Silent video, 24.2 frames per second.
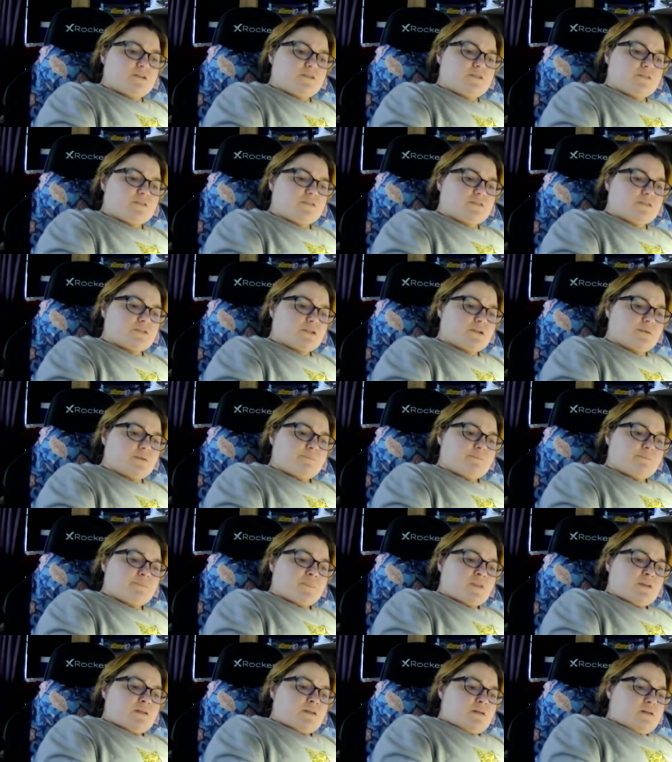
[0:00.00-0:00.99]
hook.
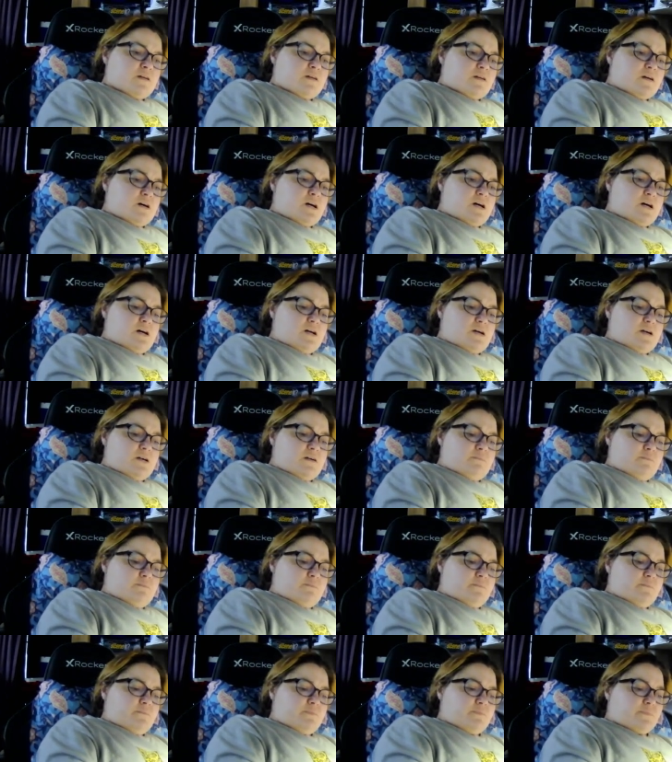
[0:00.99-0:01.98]

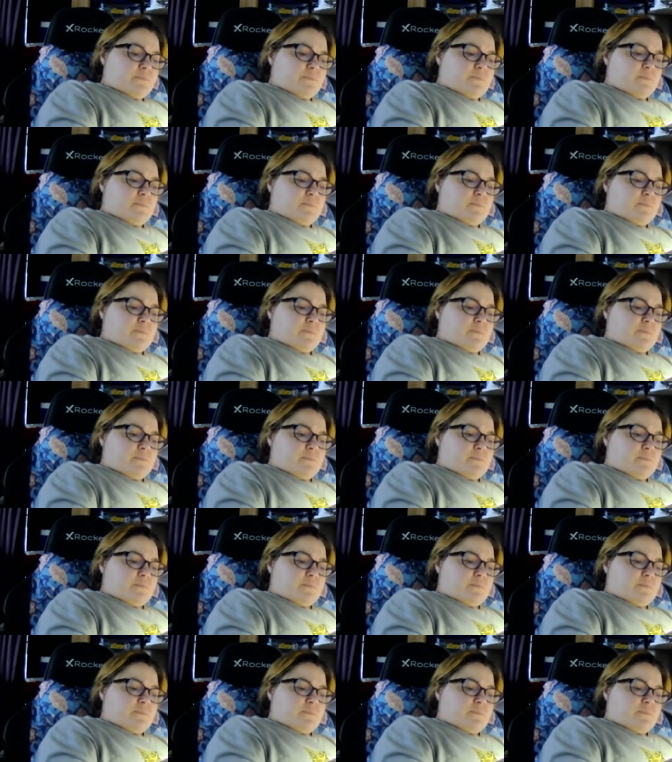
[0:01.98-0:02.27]
And